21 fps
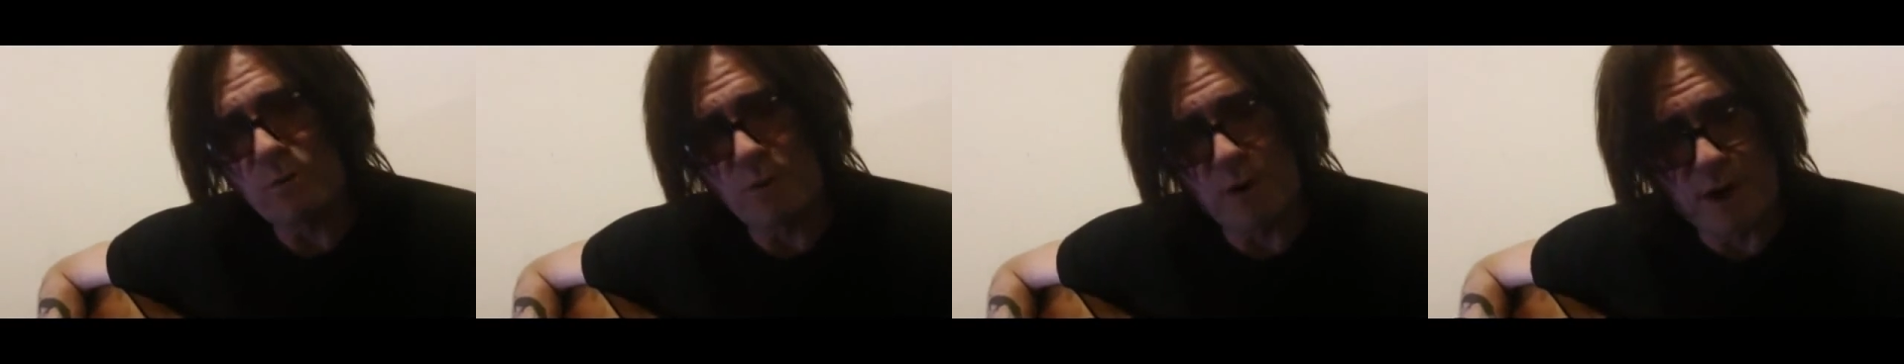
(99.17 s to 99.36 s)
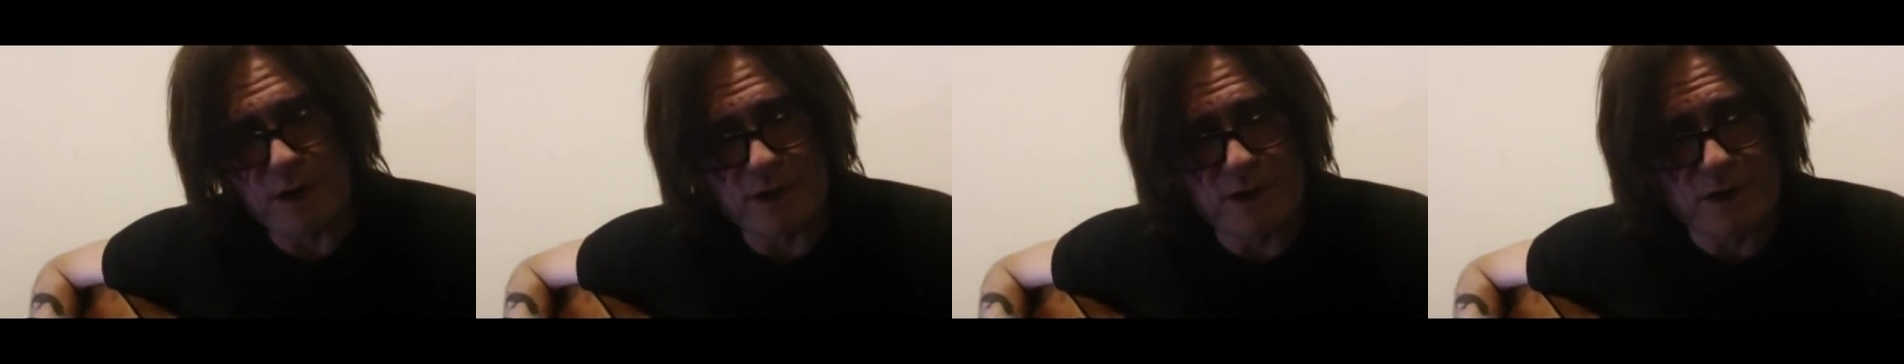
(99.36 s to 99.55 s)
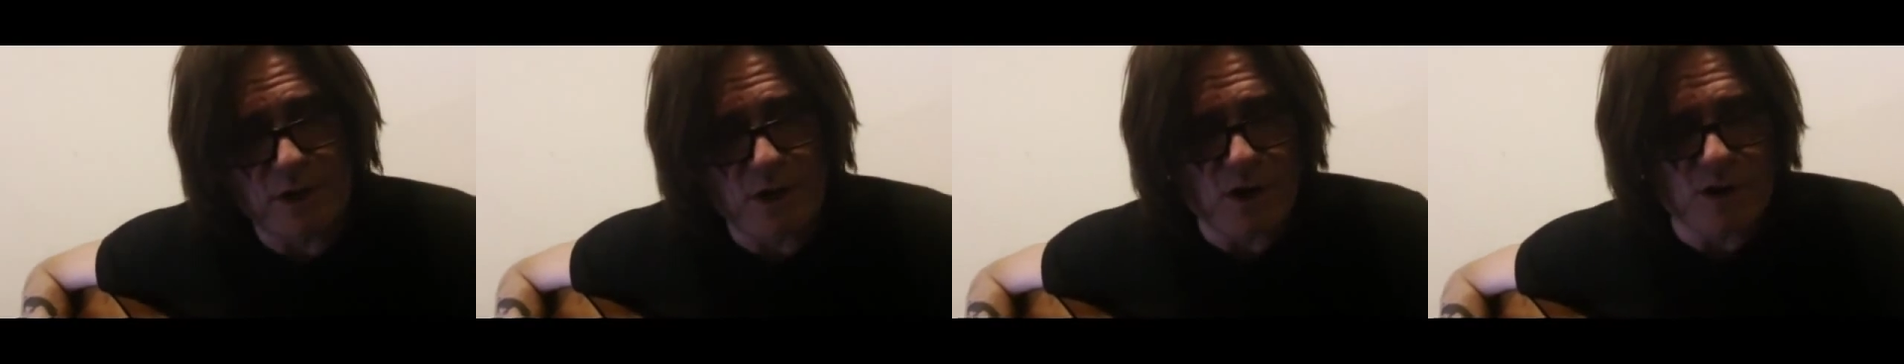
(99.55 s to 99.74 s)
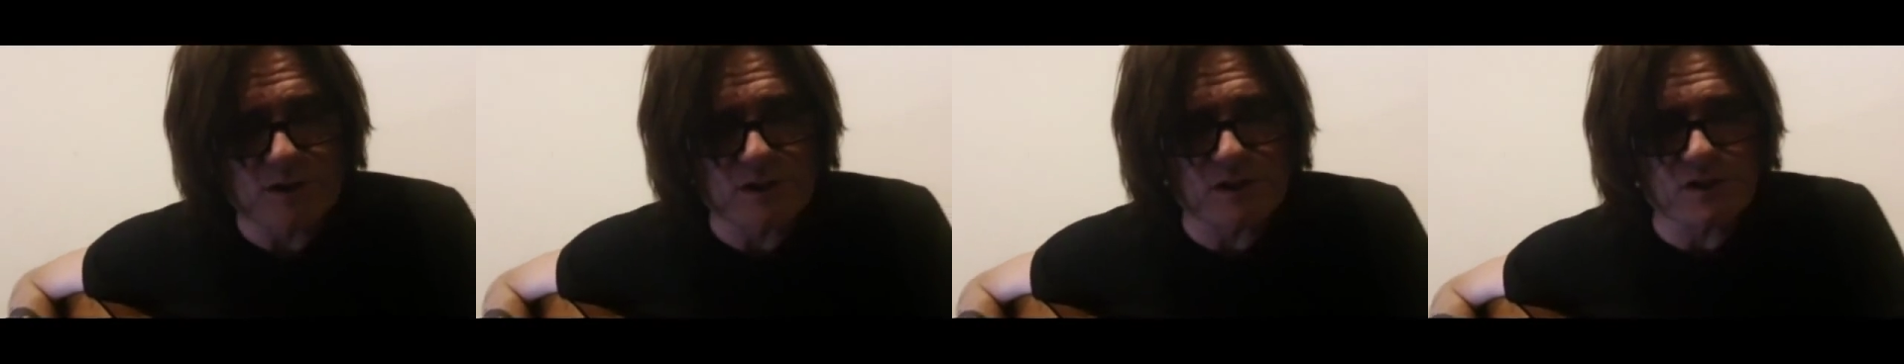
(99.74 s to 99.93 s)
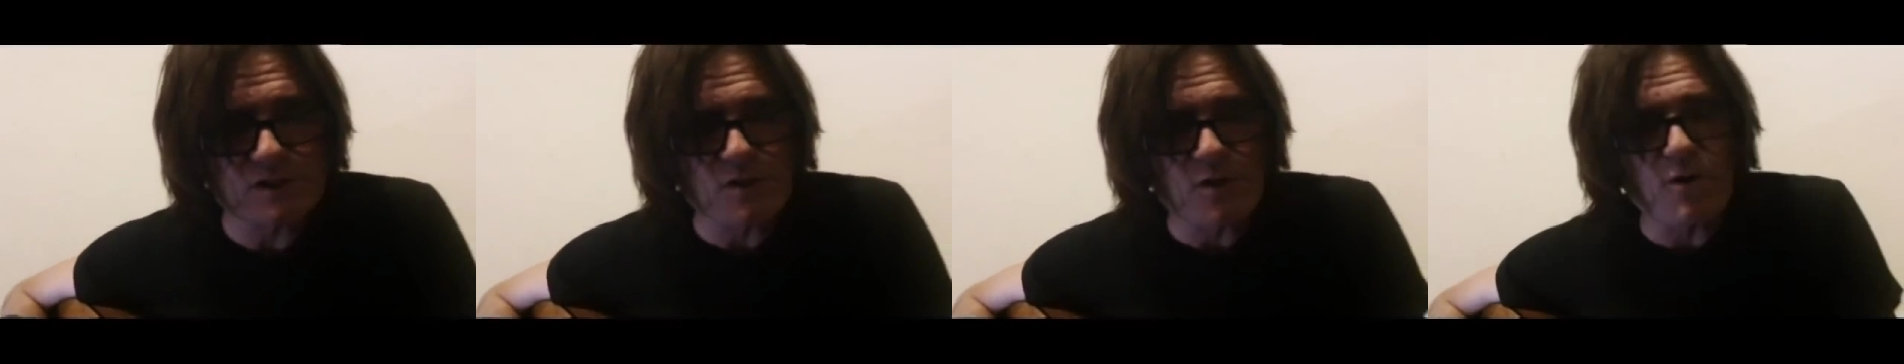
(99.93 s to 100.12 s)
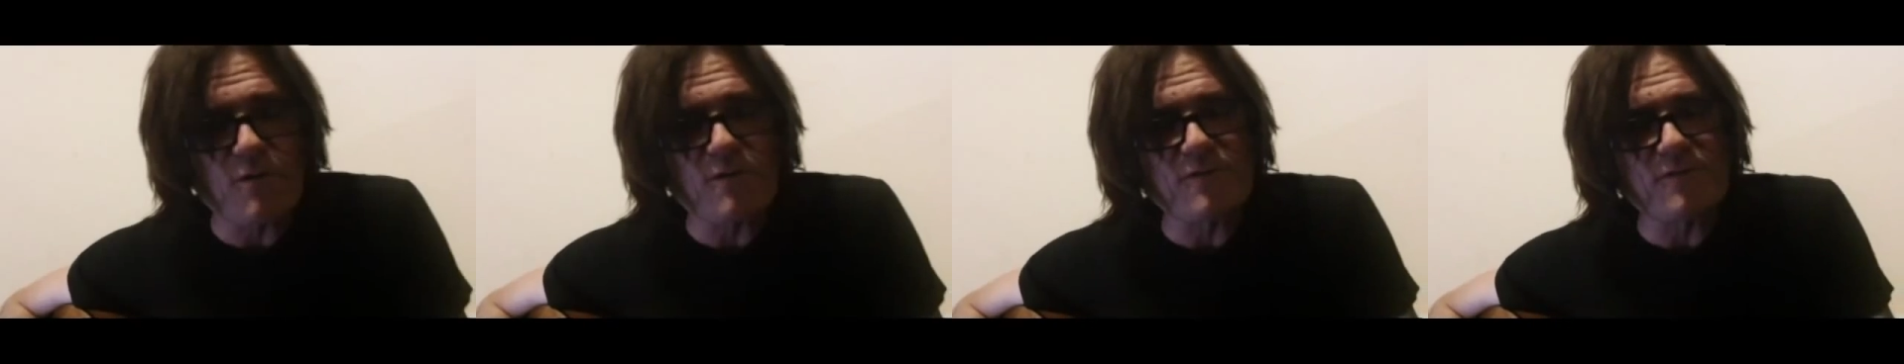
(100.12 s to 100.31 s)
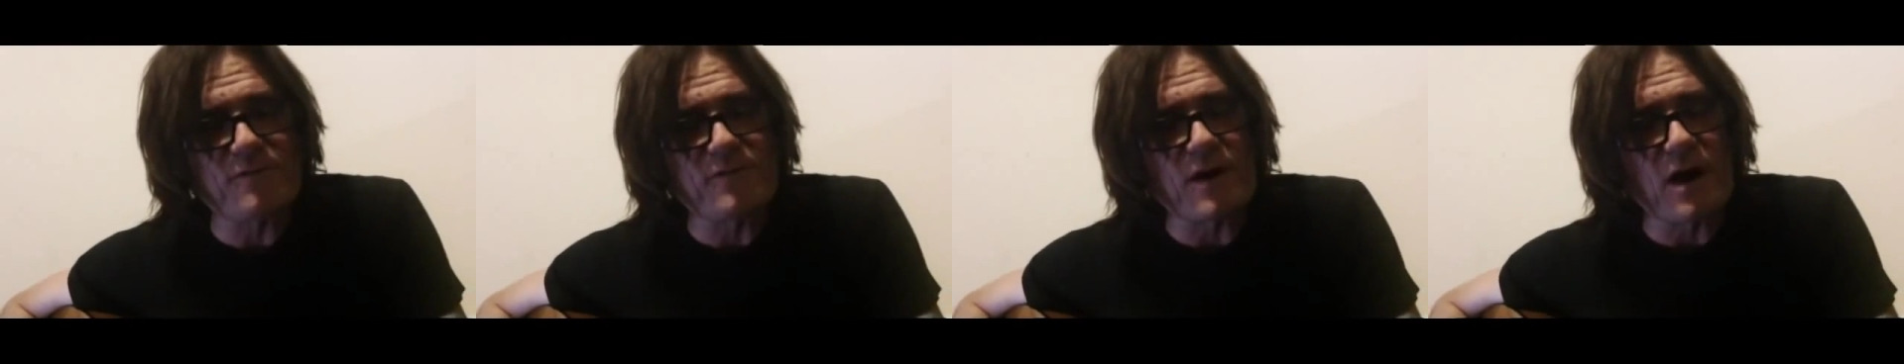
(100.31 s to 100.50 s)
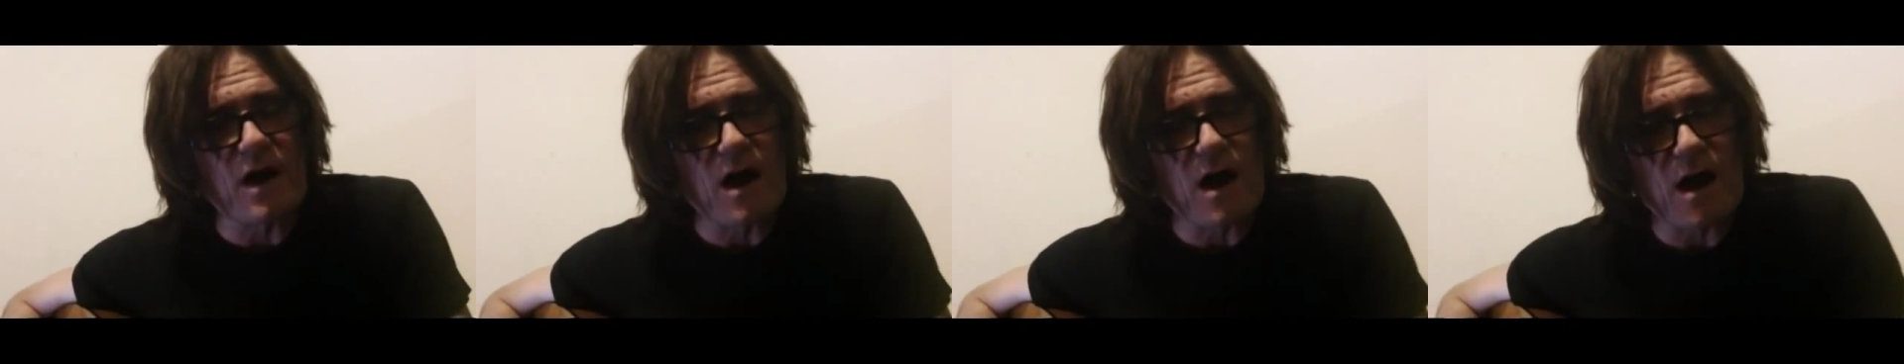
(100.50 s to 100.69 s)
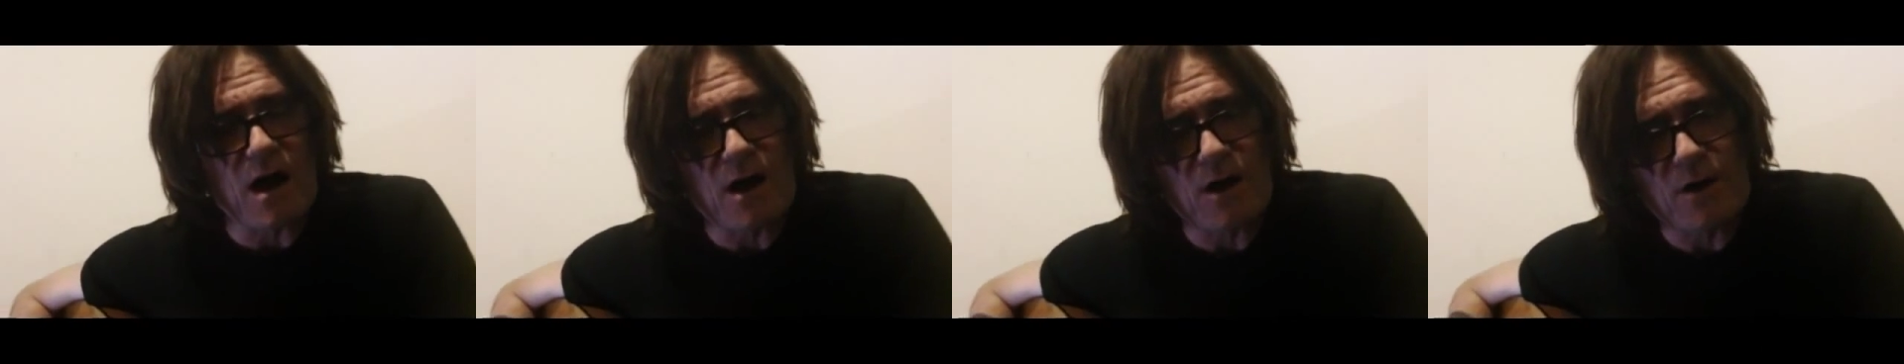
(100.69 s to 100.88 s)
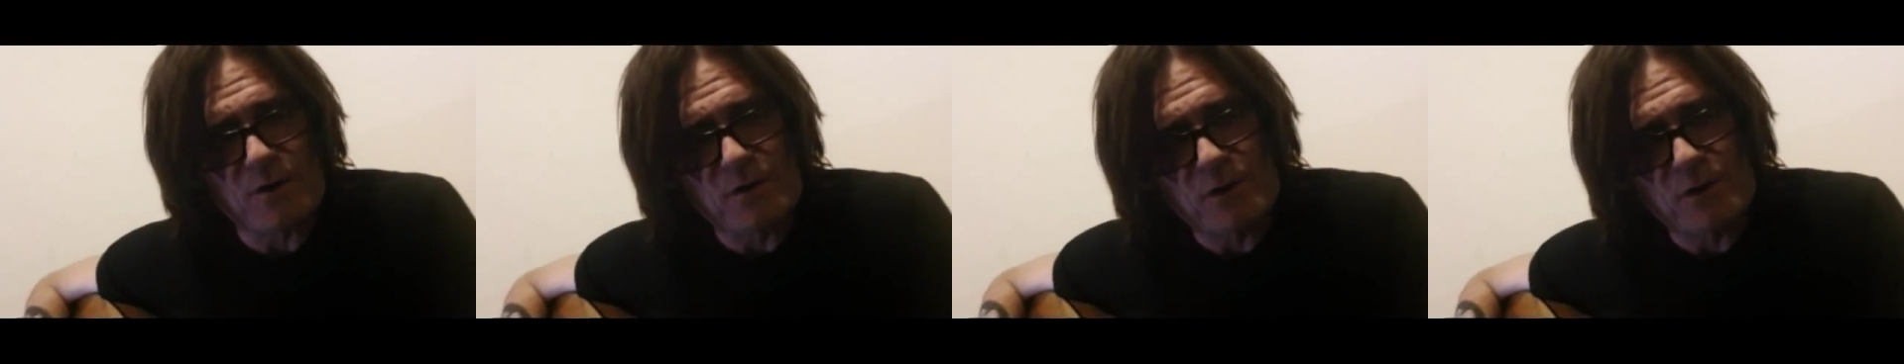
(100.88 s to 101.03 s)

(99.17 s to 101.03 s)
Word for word: when you're so far